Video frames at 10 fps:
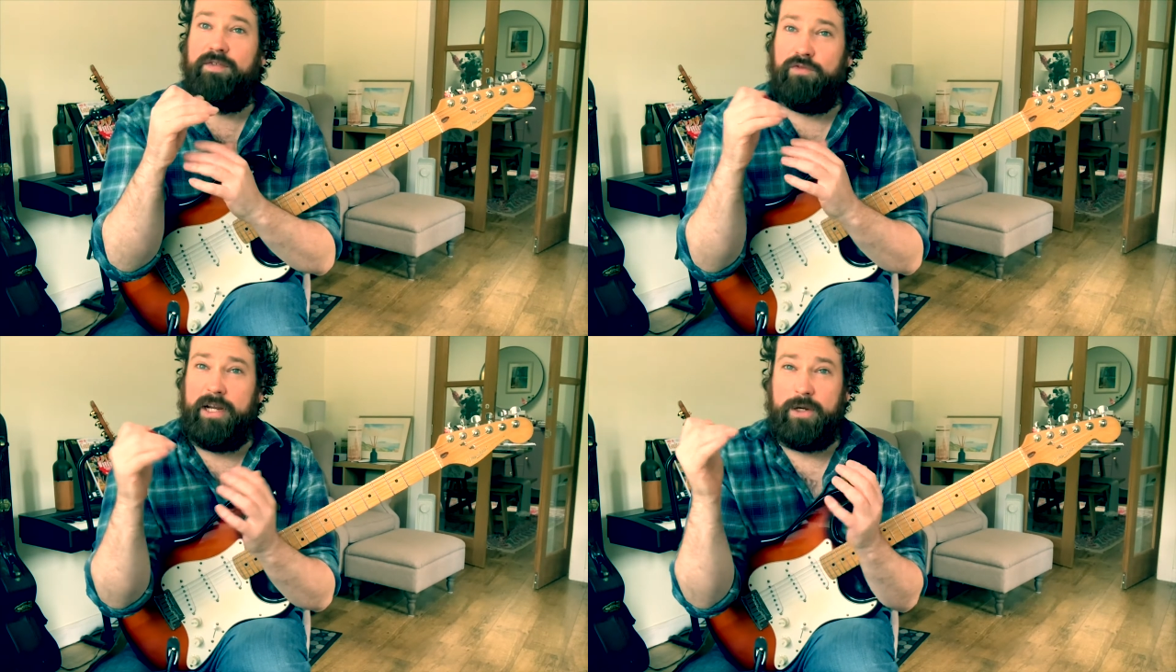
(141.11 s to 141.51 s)

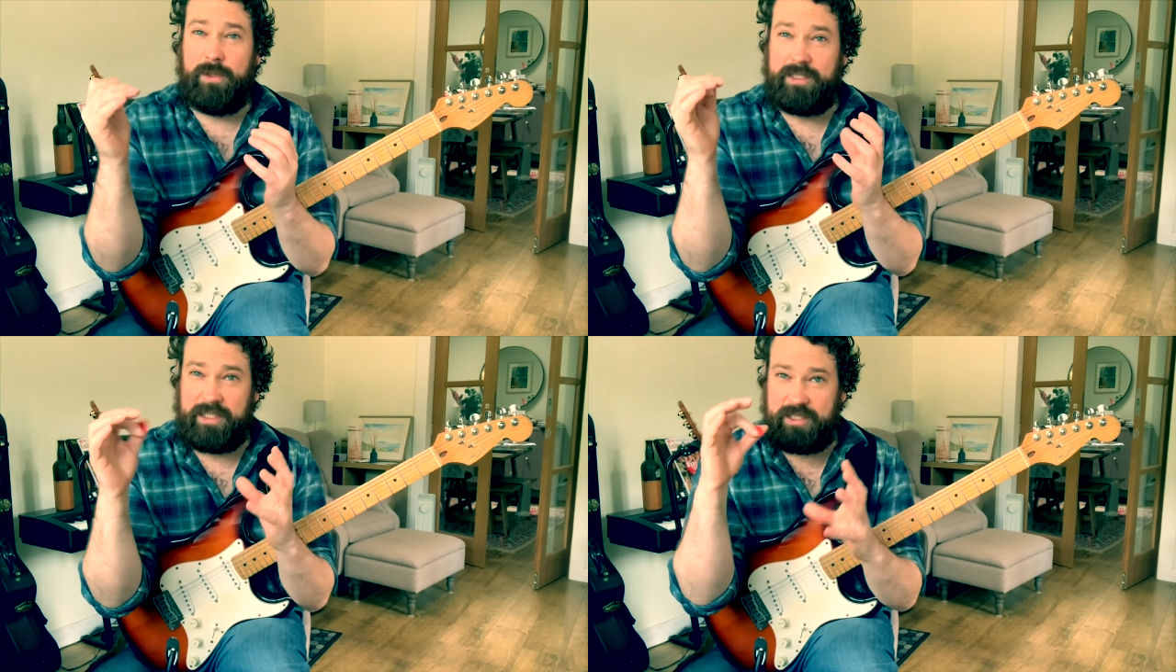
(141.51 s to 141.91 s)
the
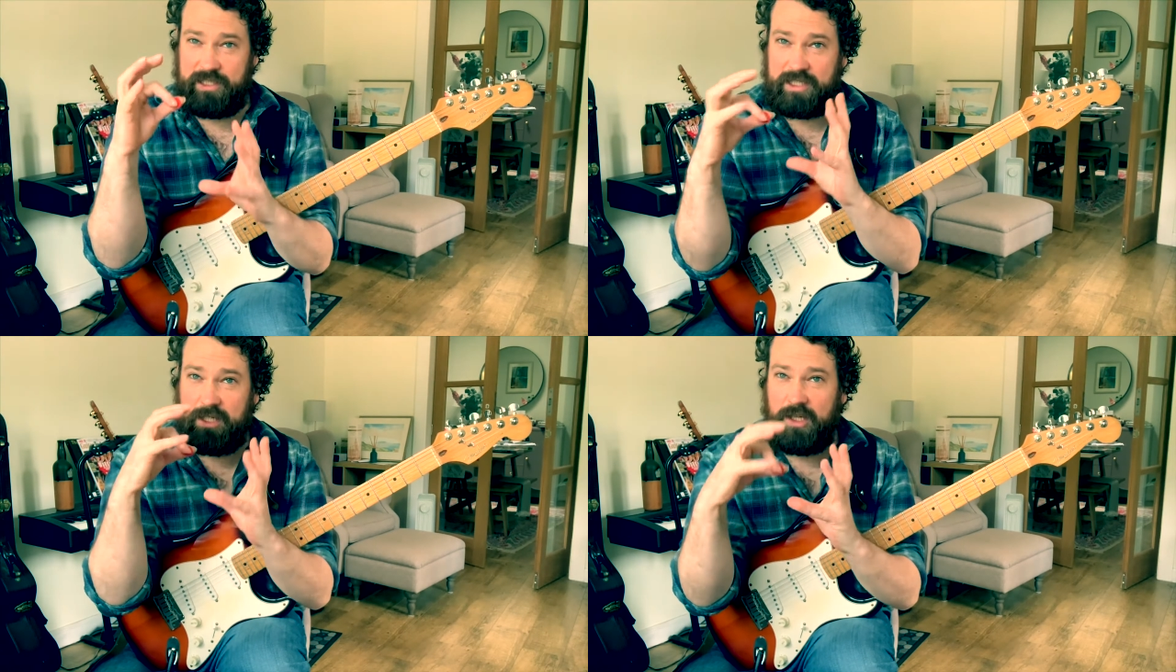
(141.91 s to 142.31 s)
frequencies
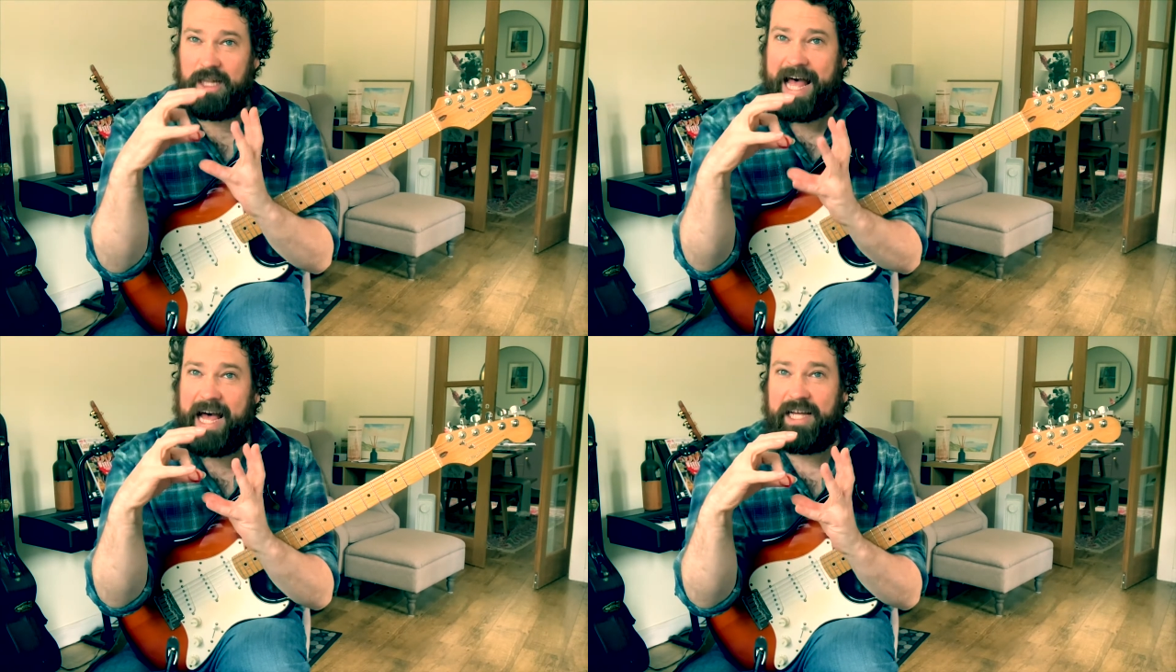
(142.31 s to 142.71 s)
just
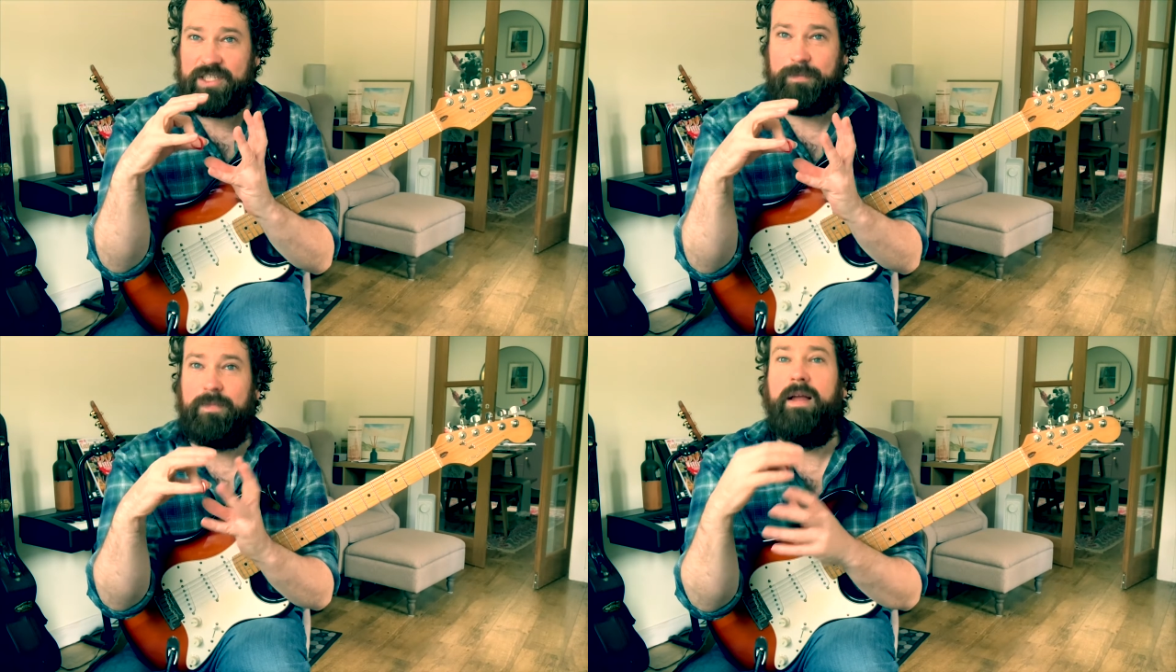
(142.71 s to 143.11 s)
clash.